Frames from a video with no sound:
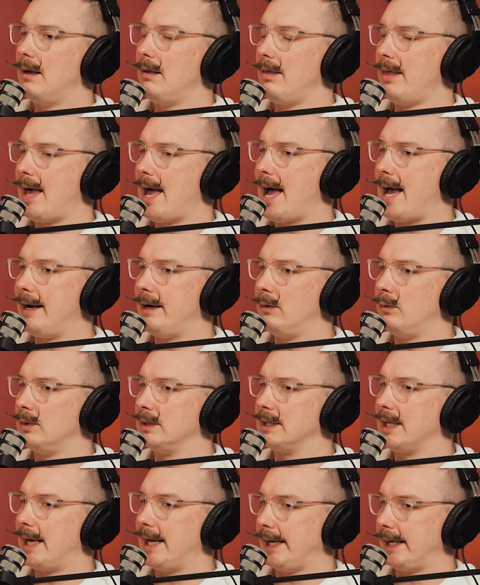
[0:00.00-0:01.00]
that it
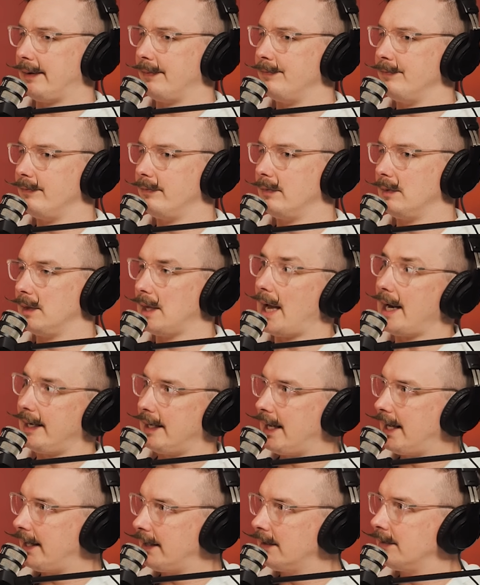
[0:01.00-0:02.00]
was
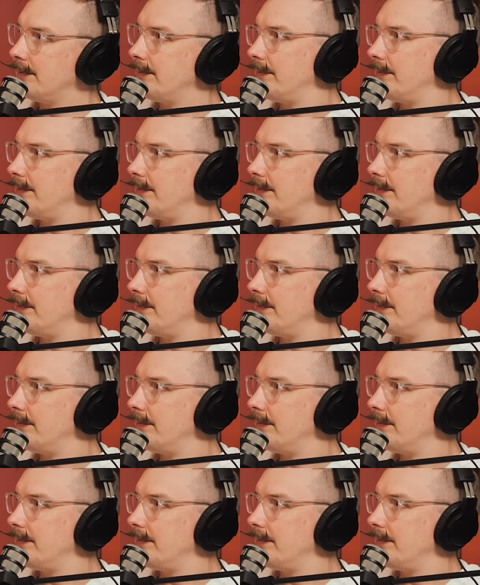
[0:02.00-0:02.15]
lightning